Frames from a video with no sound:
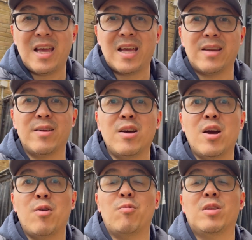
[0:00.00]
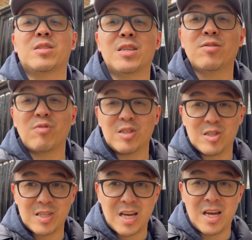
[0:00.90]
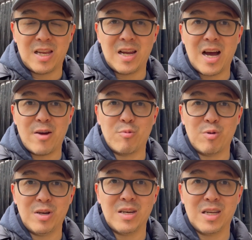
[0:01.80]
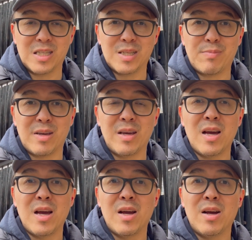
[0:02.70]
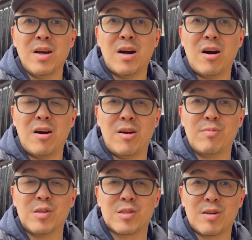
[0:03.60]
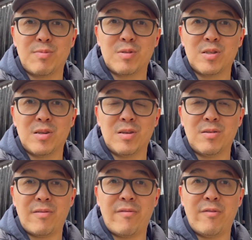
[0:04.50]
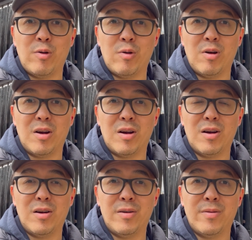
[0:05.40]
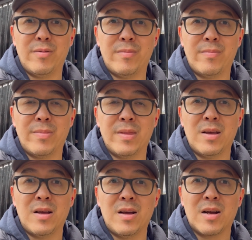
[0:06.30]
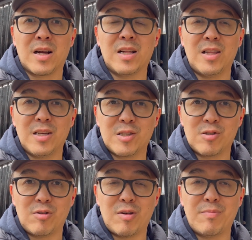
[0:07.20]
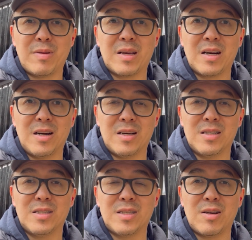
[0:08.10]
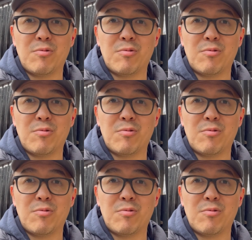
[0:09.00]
And when it does reach 10, I would need to be on prescription for cholesterol, because